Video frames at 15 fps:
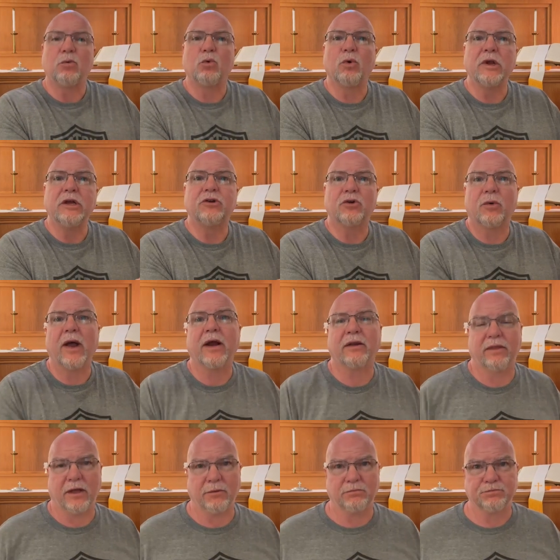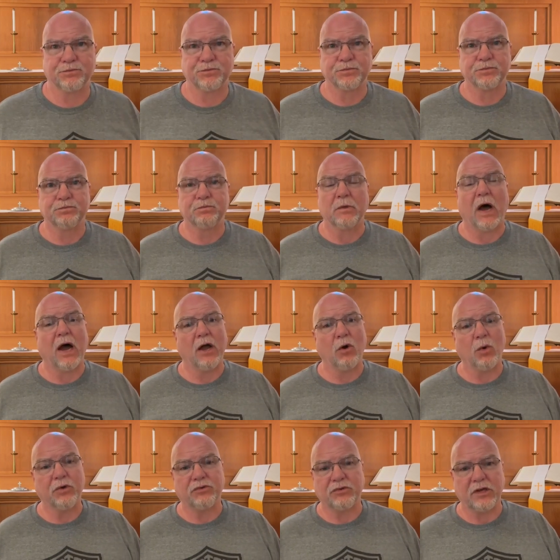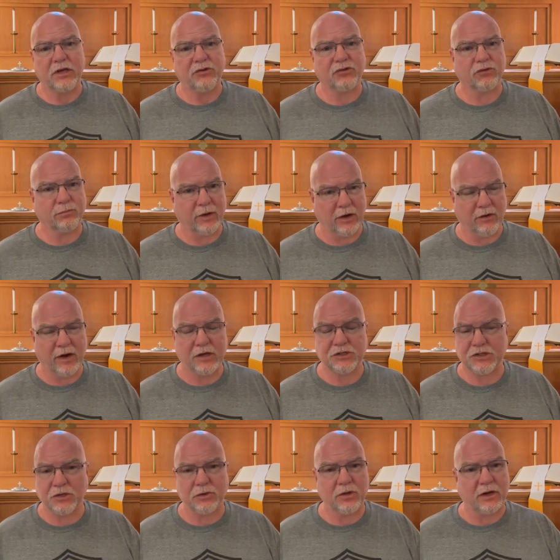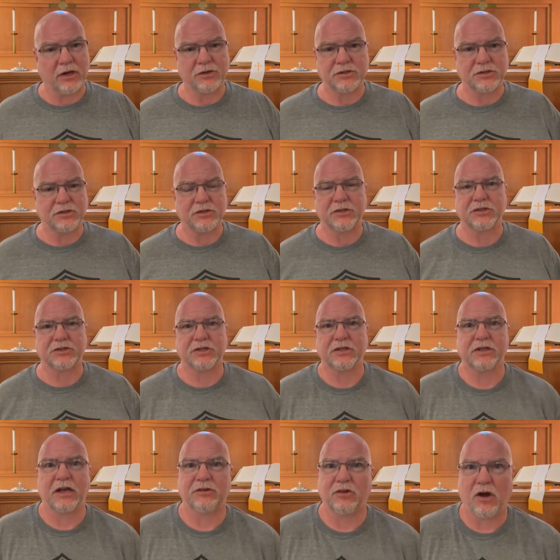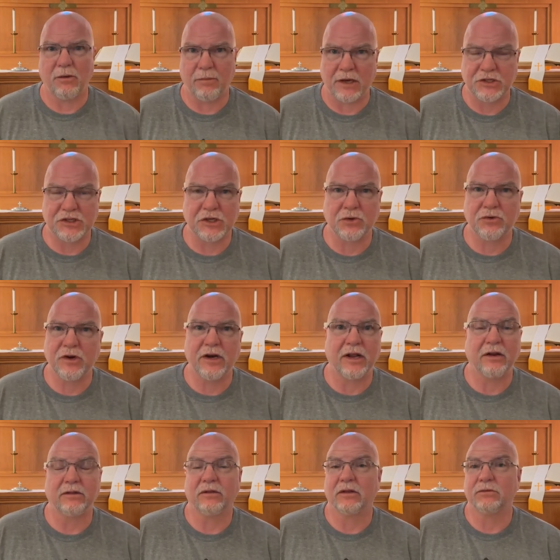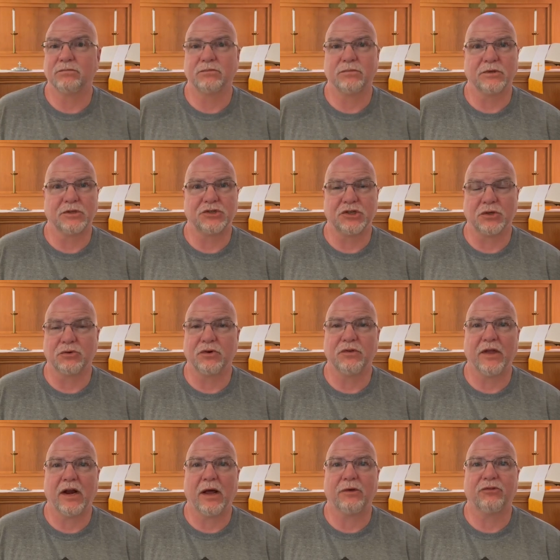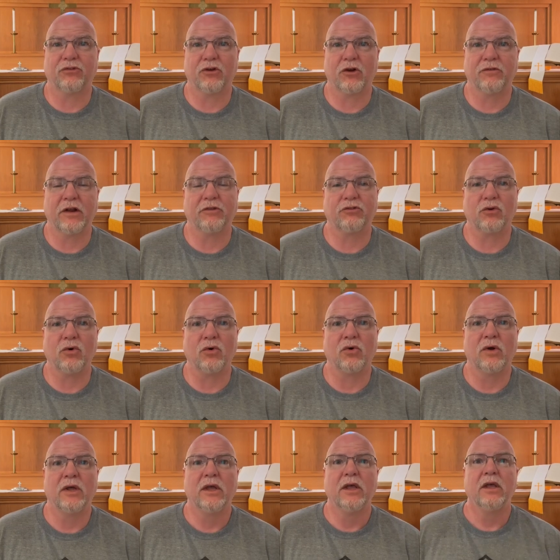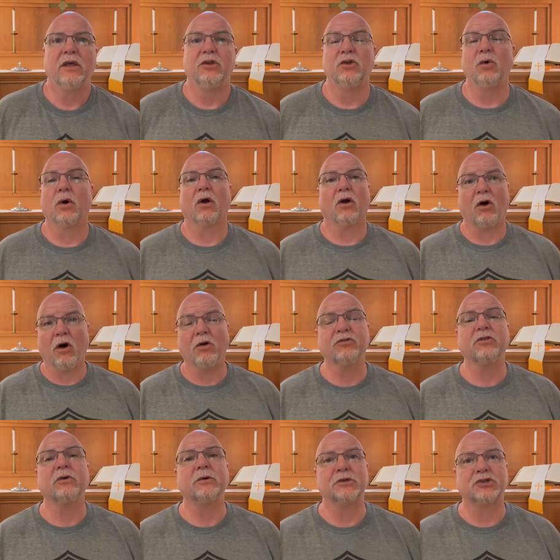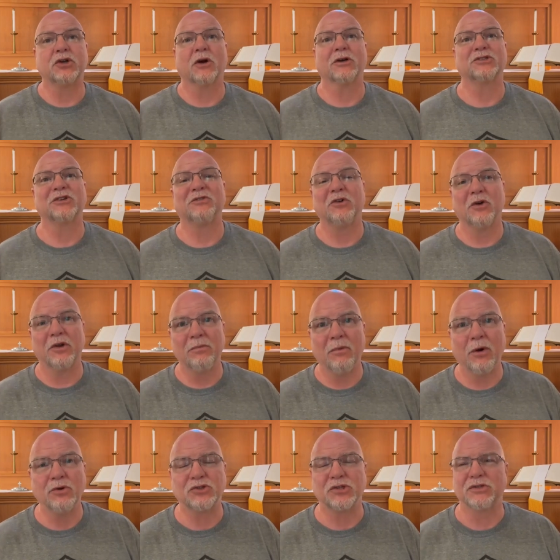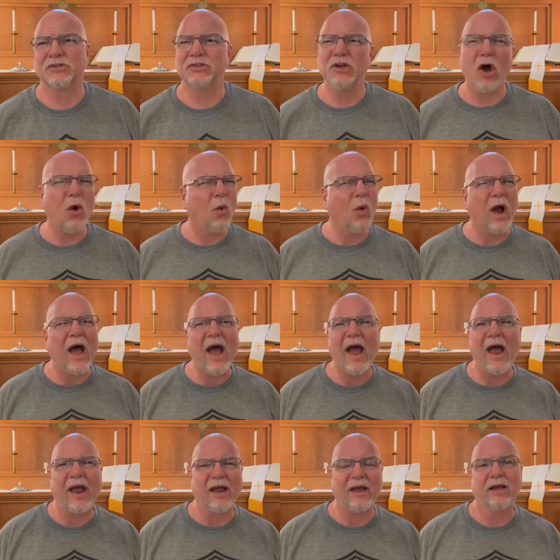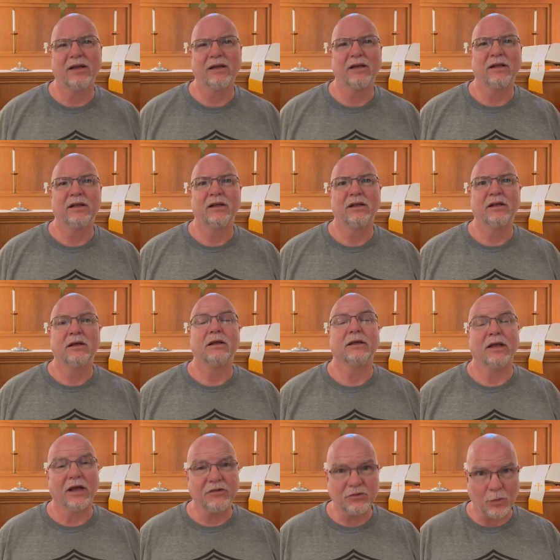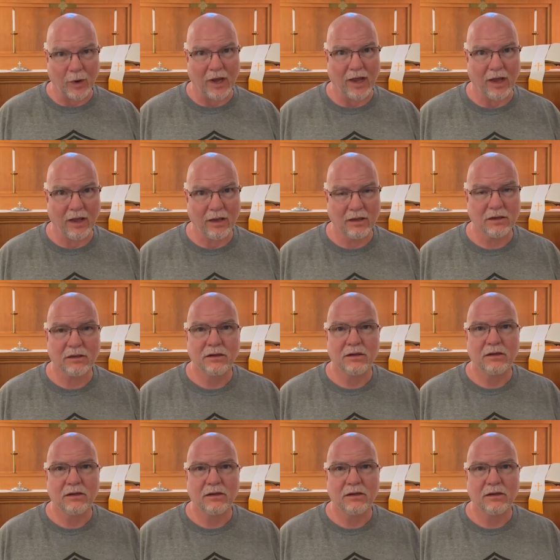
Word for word: and redirect them. I always teach my grandchildren, just as I taught my children and the, the children that I served at school. You are also in charge of your emotions. No way! Yes way.